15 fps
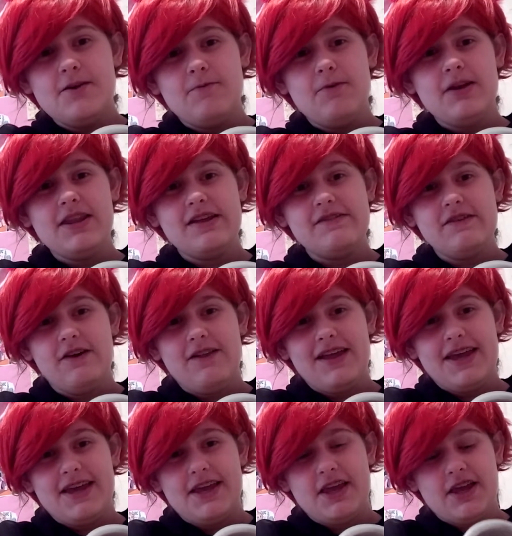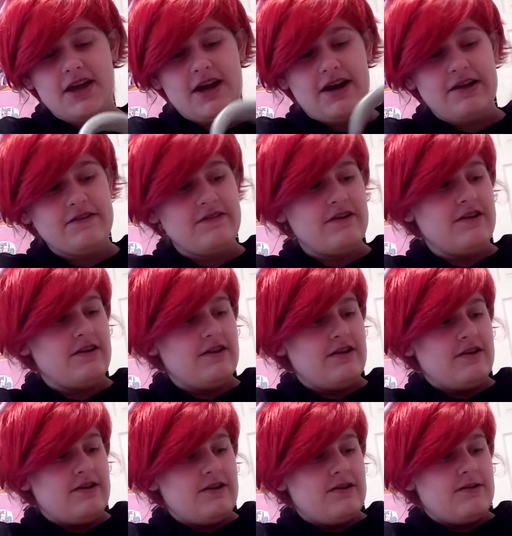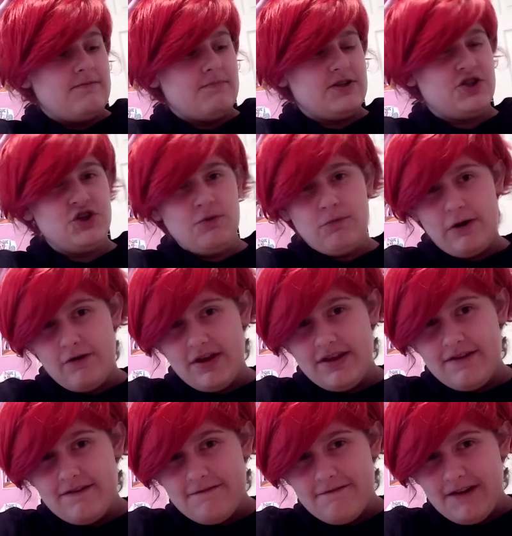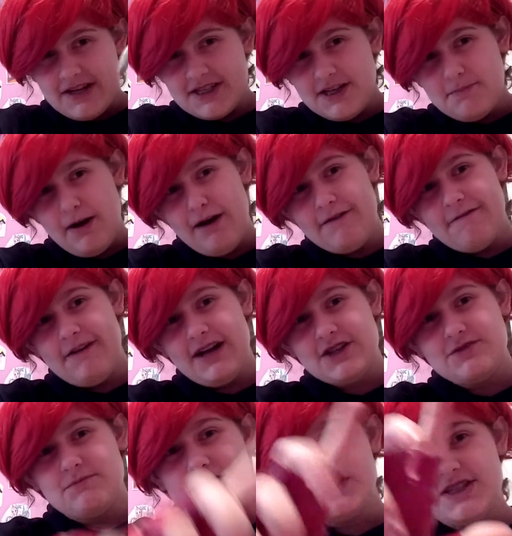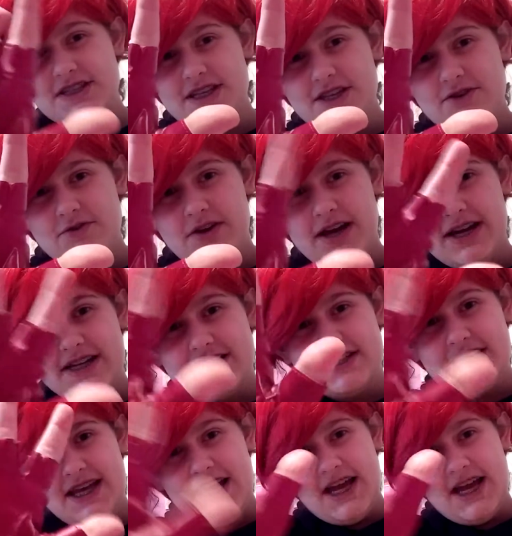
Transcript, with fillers: Well, that's all I got. But don't worry, Foxy Power Fox will see you guys.